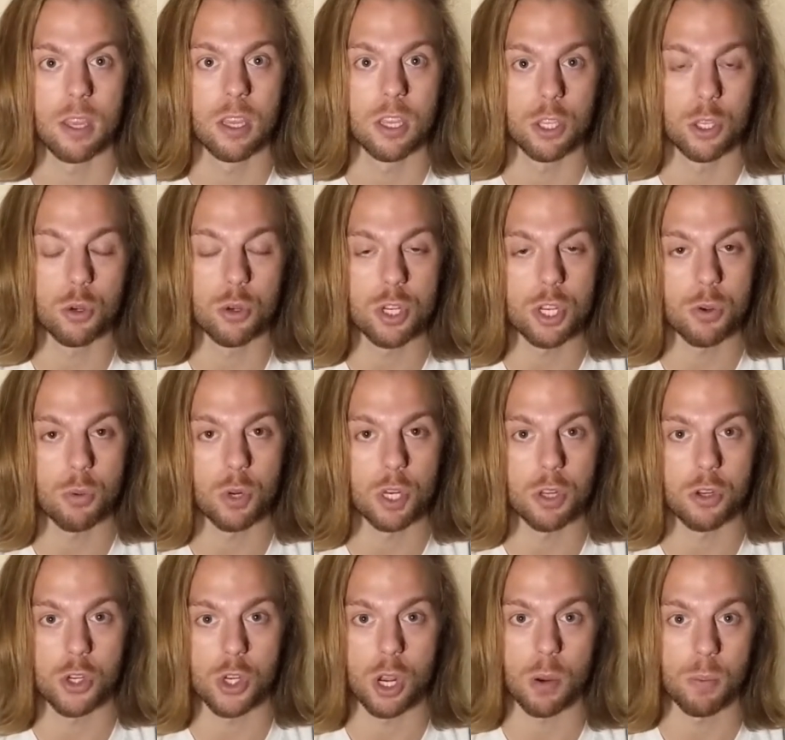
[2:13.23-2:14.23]
Usually when you
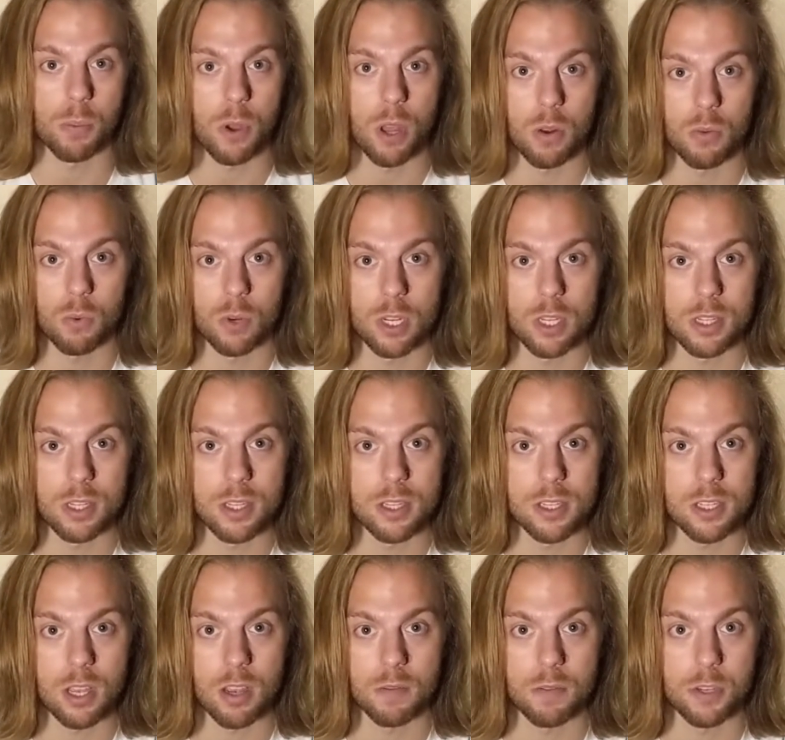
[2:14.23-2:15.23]
jump on one of these
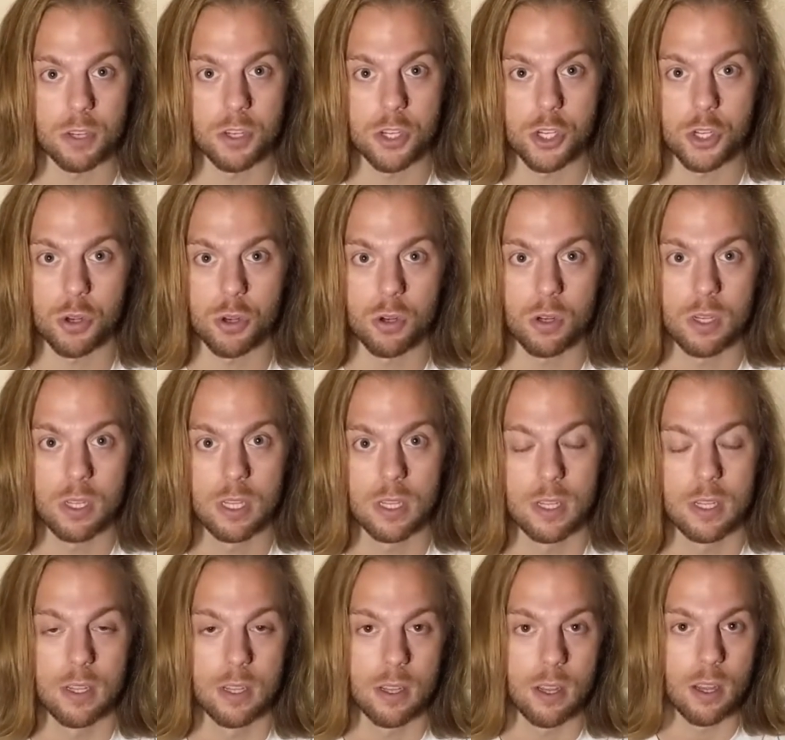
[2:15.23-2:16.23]
soft tissue
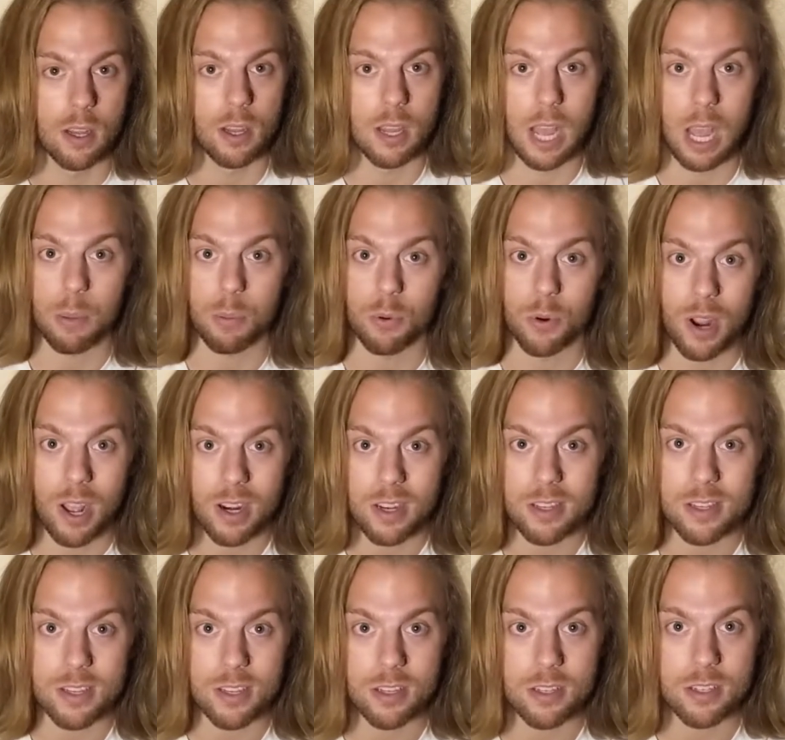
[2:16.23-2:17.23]

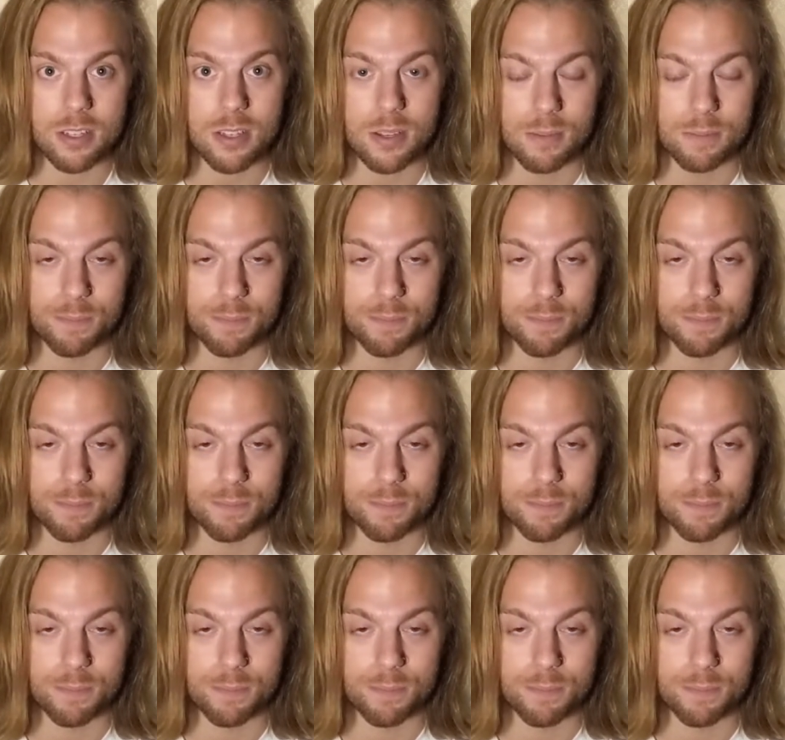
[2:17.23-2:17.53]
apparatuses,